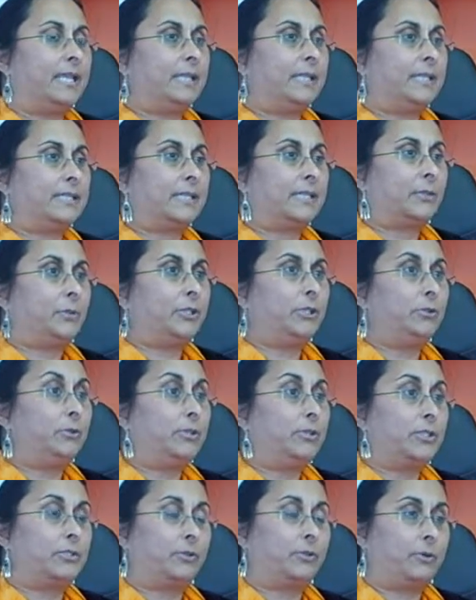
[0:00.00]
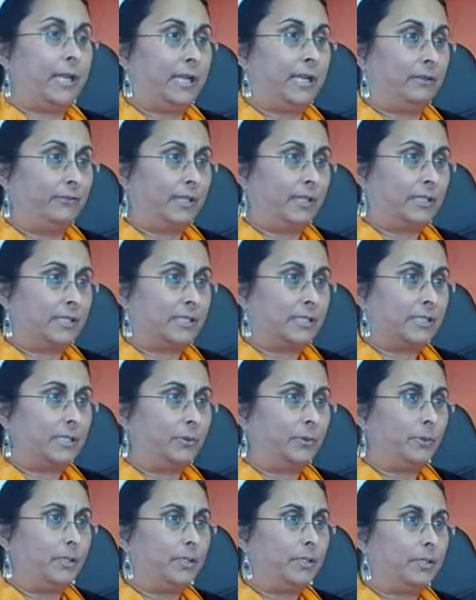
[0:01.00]
is that we do this through advocacy
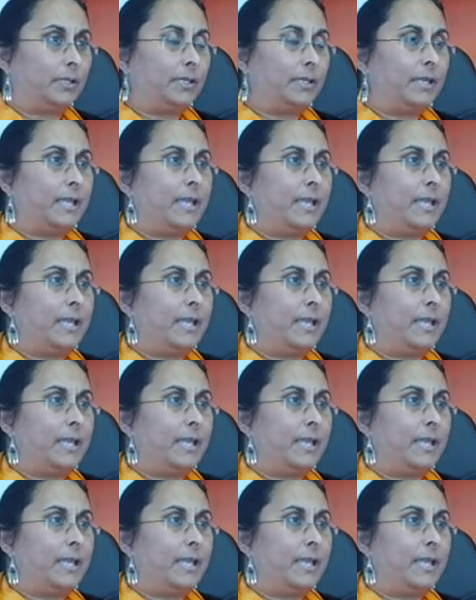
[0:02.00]
work.